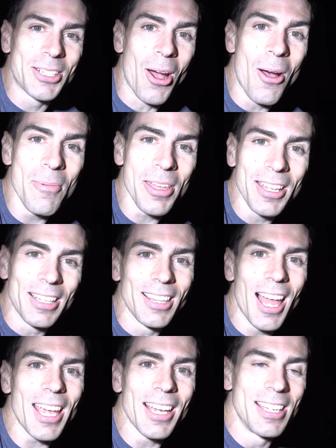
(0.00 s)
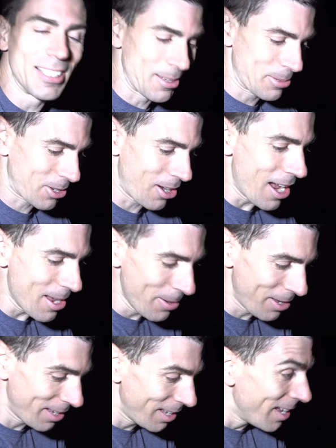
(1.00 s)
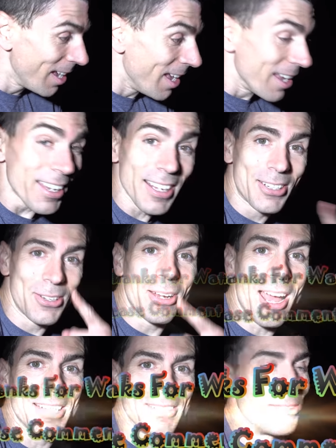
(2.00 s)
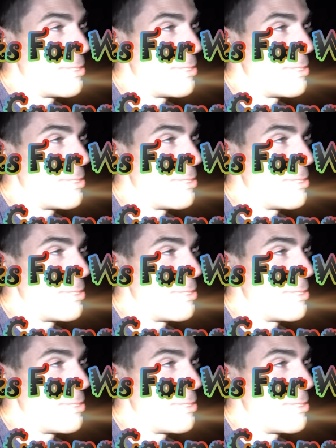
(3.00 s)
comment, like, subscribe. Catch you guys in the